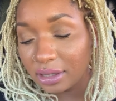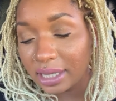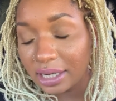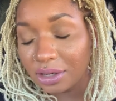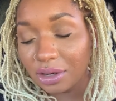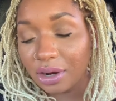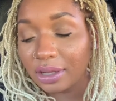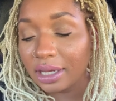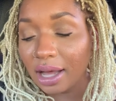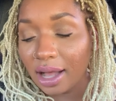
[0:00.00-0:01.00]
Dated a
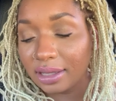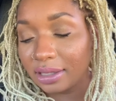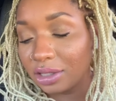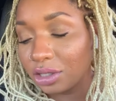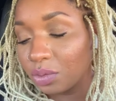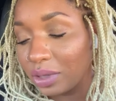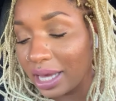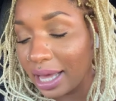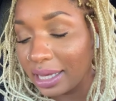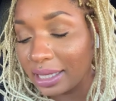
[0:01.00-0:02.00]
girl in college. We
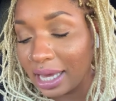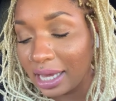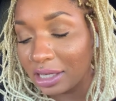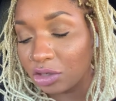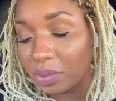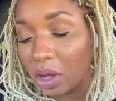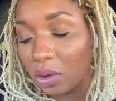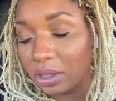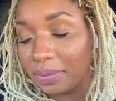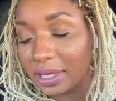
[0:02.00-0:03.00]
got engaged, but
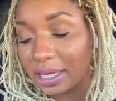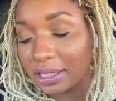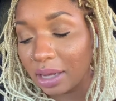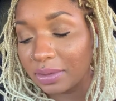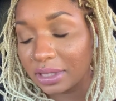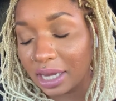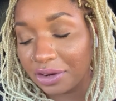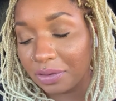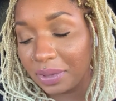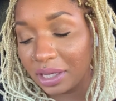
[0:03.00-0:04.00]
only because I was
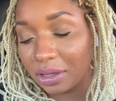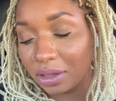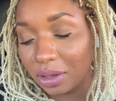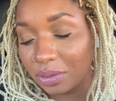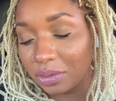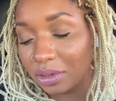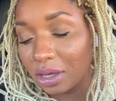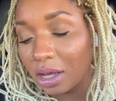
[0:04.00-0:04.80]
scared of being alone.